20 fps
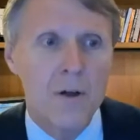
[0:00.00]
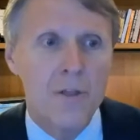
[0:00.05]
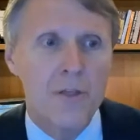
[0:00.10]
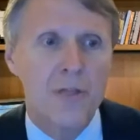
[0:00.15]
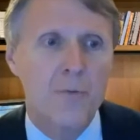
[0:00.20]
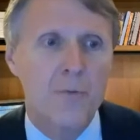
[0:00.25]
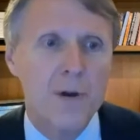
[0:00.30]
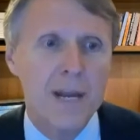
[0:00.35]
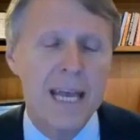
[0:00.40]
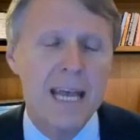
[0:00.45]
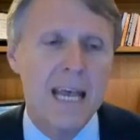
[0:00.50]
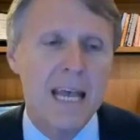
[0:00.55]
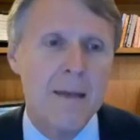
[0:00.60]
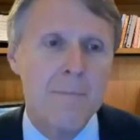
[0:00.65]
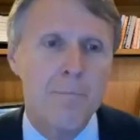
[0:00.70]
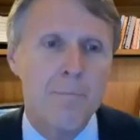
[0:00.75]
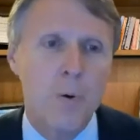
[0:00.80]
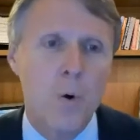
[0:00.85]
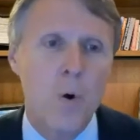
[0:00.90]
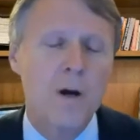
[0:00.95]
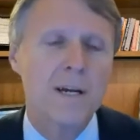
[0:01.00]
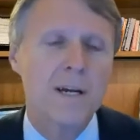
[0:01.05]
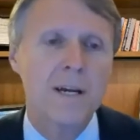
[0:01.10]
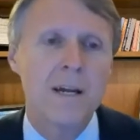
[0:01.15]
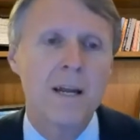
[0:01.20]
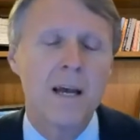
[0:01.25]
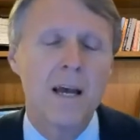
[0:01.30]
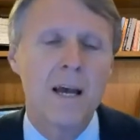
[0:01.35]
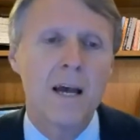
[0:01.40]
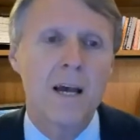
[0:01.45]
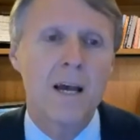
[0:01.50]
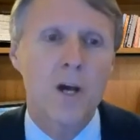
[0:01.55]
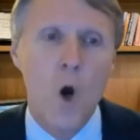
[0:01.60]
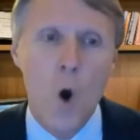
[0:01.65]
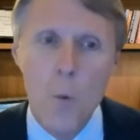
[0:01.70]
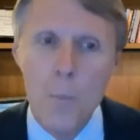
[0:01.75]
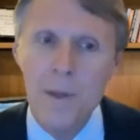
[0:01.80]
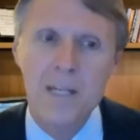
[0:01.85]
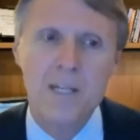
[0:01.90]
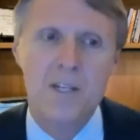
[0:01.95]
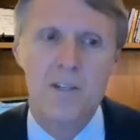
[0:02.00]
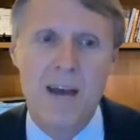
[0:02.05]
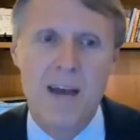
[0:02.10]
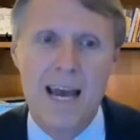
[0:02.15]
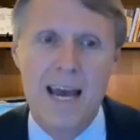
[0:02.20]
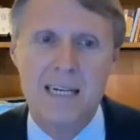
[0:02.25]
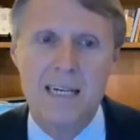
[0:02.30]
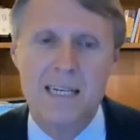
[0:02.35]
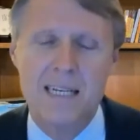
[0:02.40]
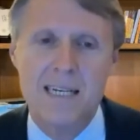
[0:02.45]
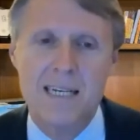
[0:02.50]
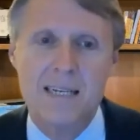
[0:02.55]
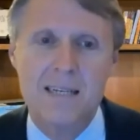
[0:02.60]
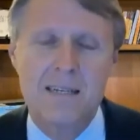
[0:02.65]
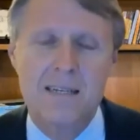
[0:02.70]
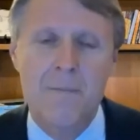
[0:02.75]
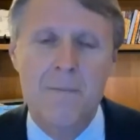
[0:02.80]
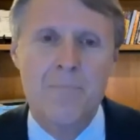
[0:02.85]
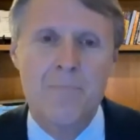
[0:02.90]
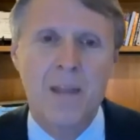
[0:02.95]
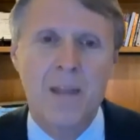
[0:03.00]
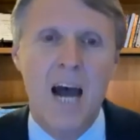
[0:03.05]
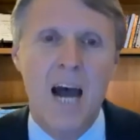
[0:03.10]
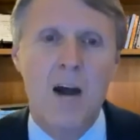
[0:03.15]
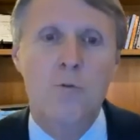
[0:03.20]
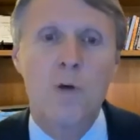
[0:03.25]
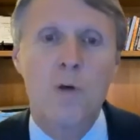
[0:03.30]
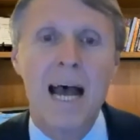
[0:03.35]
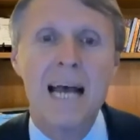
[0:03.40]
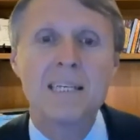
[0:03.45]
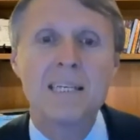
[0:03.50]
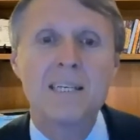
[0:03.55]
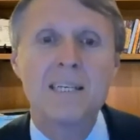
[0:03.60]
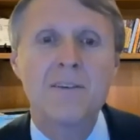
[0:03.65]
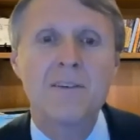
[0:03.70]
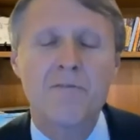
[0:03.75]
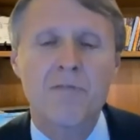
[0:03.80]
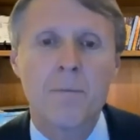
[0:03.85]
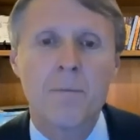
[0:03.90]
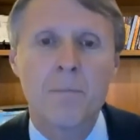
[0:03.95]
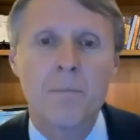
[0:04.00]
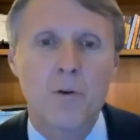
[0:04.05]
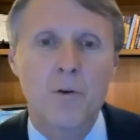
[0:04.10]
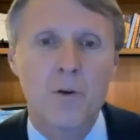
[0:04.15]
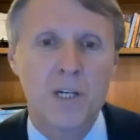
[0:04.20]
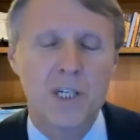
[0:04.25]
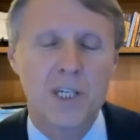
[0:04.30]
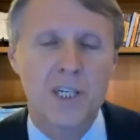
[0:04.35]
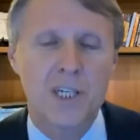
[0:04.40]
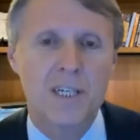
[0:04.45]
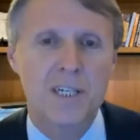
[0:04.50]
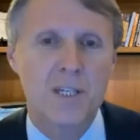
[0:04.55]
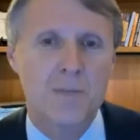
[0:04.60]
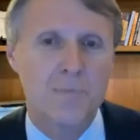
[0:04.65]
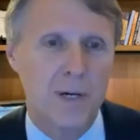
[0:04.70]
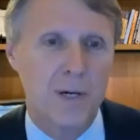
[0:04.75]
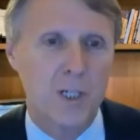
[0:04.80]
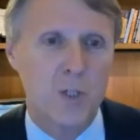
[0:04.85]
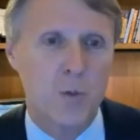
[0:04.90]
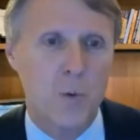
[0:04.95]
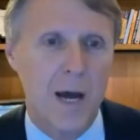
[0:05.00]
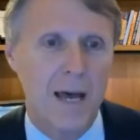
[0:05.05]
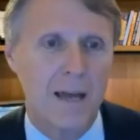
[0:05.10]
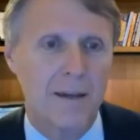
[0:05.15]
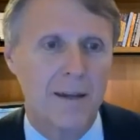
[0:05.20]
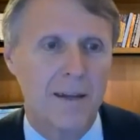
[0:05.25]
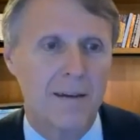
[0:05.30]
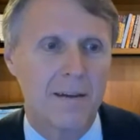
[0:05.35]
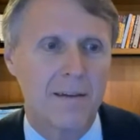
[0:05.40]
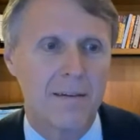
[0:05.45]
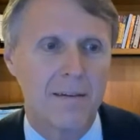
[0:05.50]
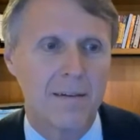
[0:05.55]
three important coping strategies arising from Christian spirituality.